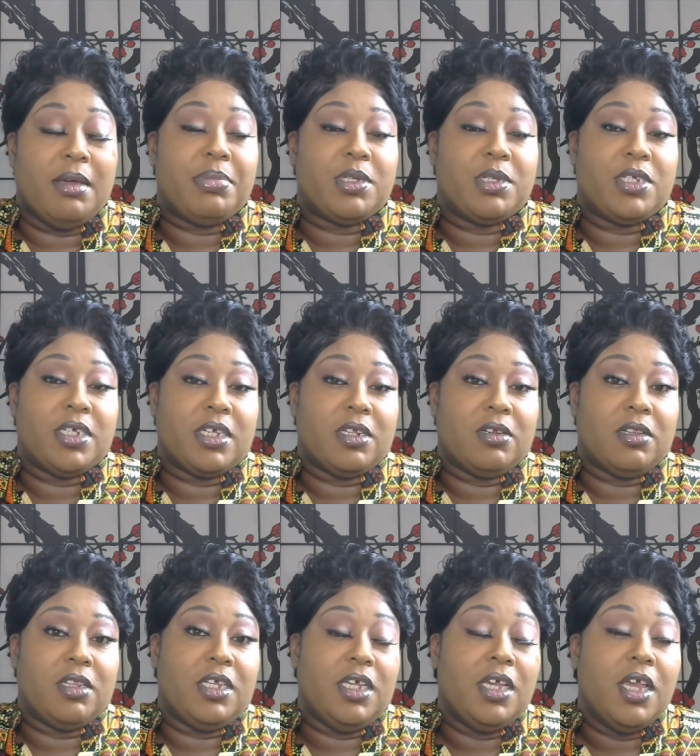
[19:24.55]
and
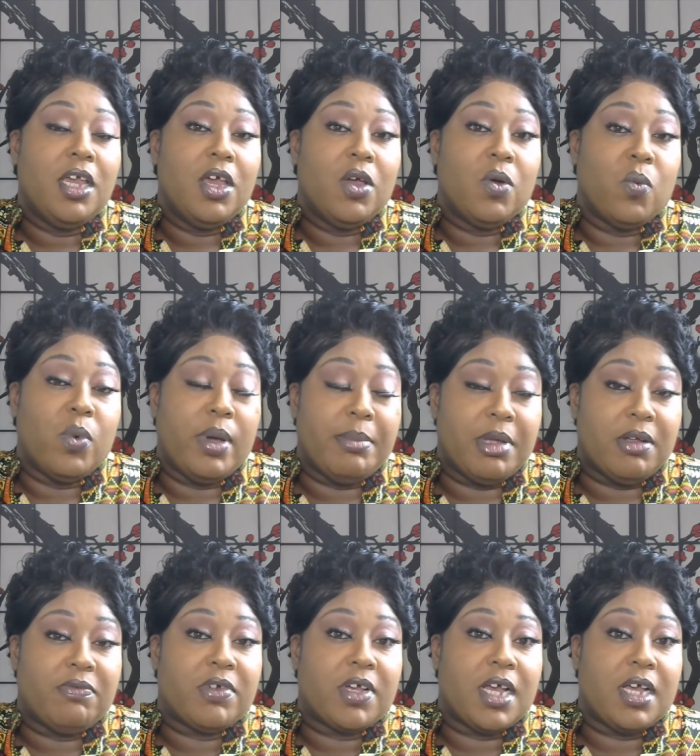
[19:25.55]
particularly
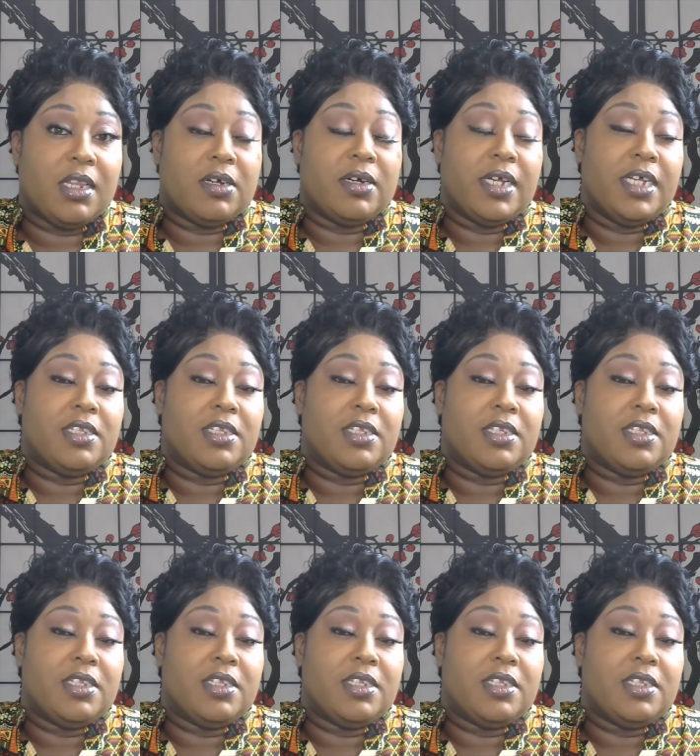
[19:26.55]
women of color.